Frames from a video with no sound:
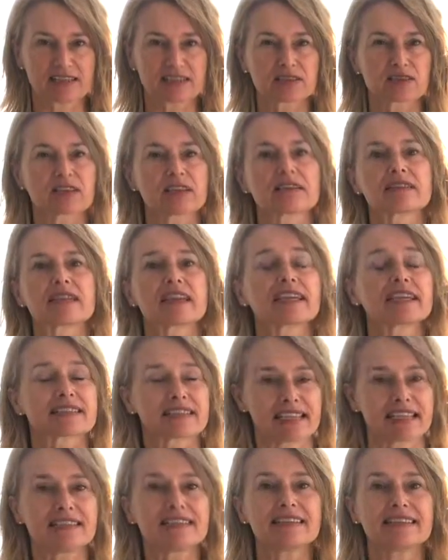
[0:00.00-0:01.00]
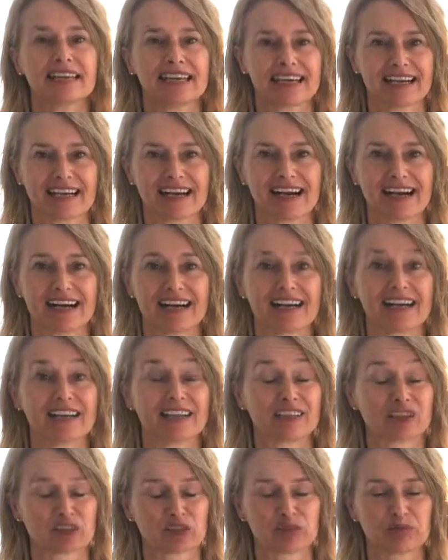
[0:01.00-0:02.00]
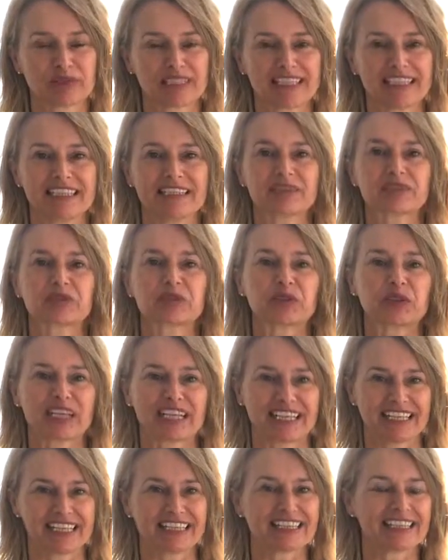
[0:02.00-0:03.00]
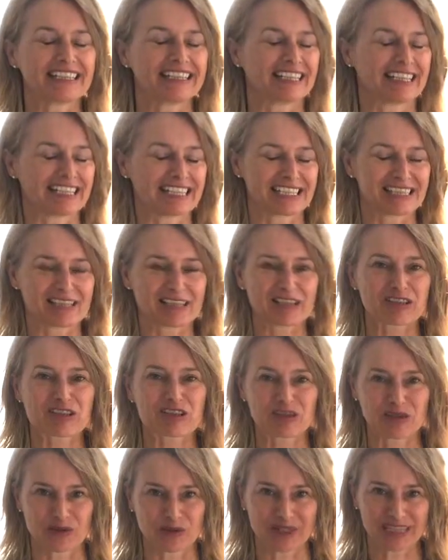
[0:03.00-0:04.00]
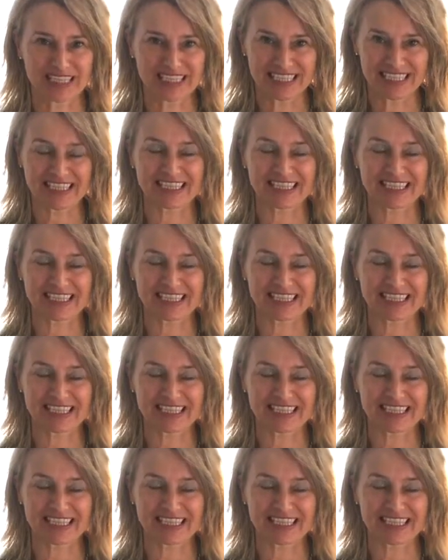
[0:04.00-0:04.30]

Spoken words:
so the things in there are normally really nice too,